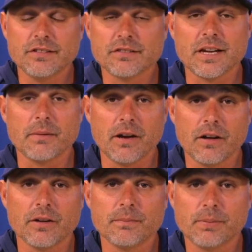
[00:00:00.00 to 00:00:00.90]
It's coming
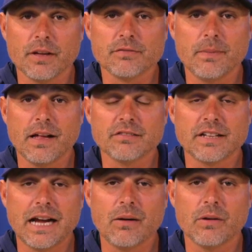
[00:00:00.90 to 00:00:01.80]
100 plus miles
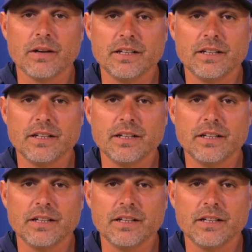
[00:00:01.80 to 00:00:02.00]
an hour,